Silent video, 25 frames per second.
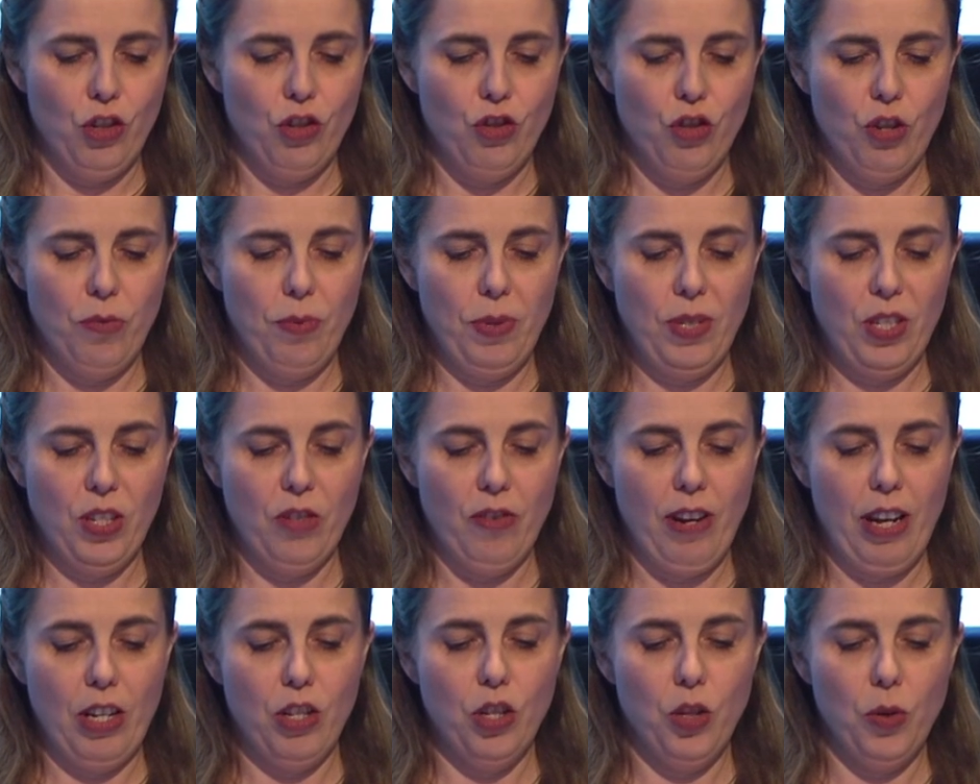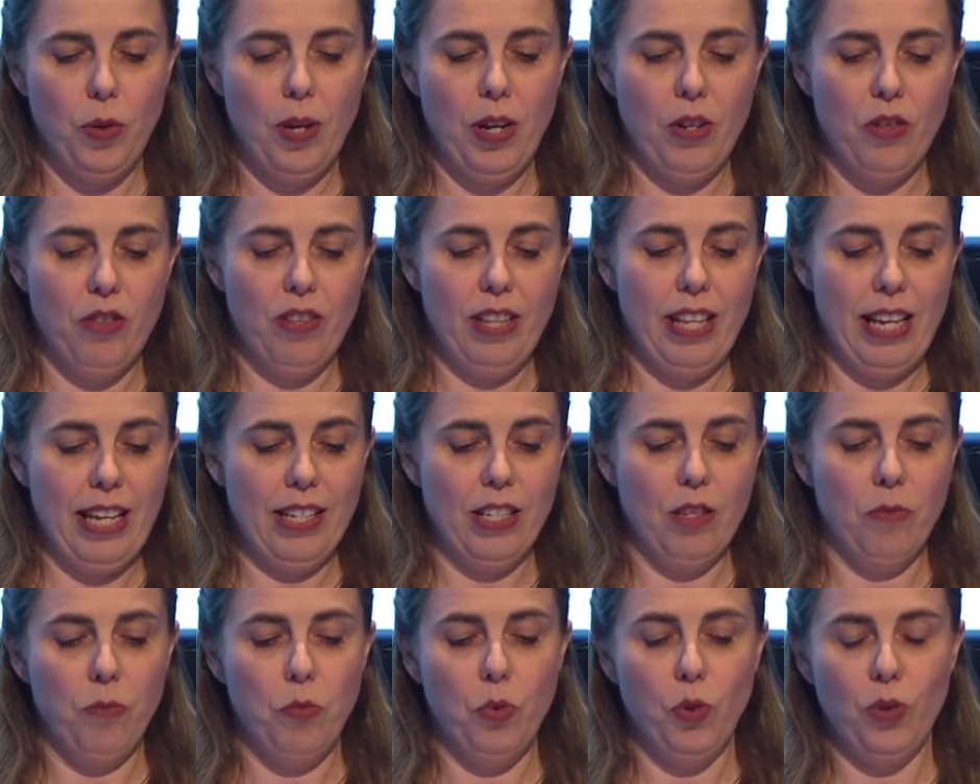distributes around
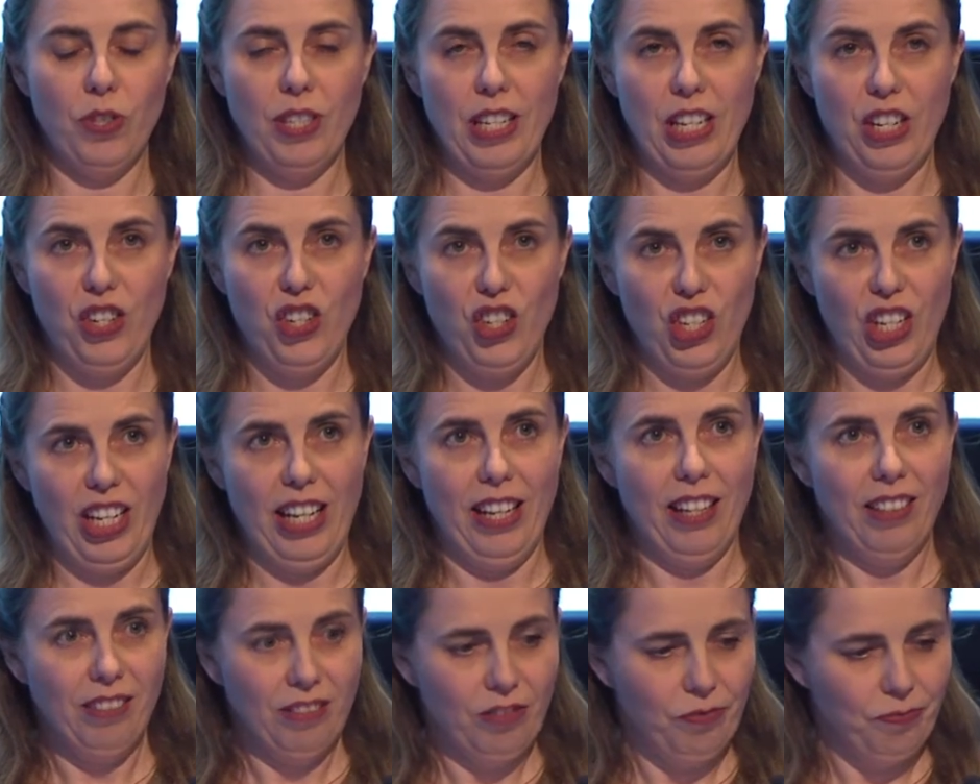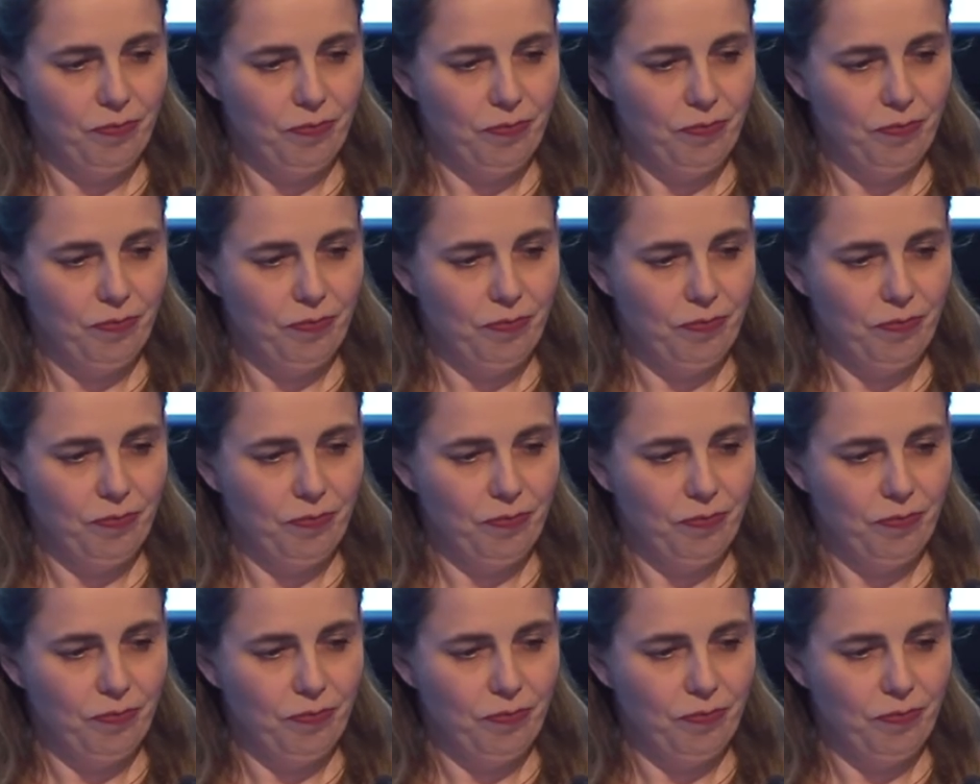200,000 books each year.